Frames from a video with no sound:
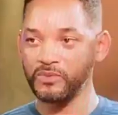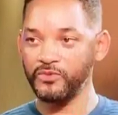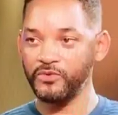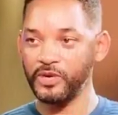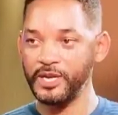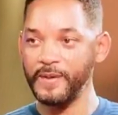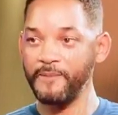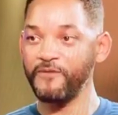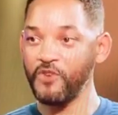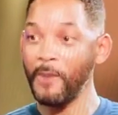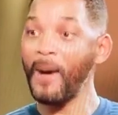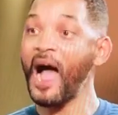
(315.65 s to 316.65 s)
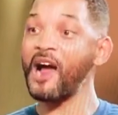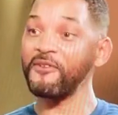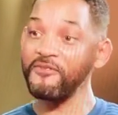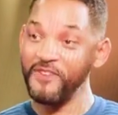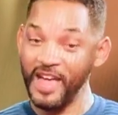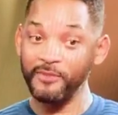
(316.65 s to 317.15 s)
for him from our
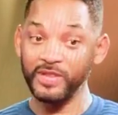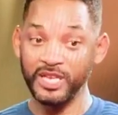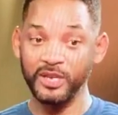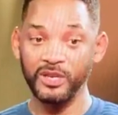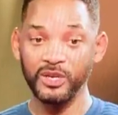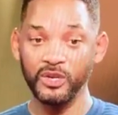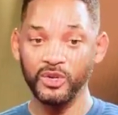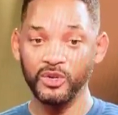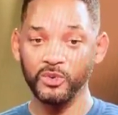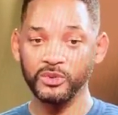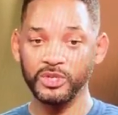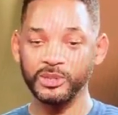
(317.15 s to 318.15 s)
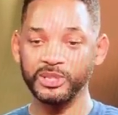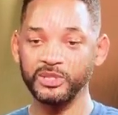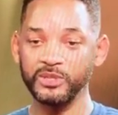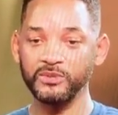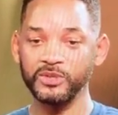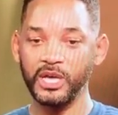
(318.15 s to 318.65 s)
family
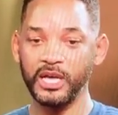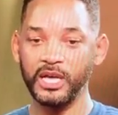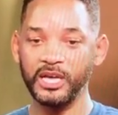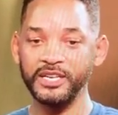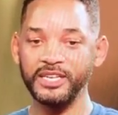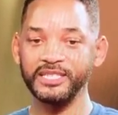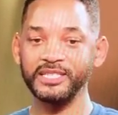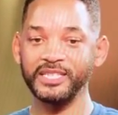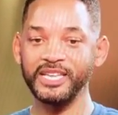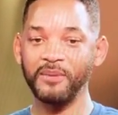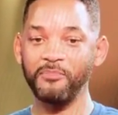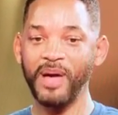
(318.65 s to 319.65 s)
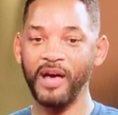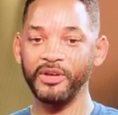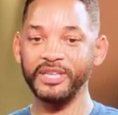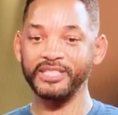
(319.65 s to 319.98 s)
was initially about his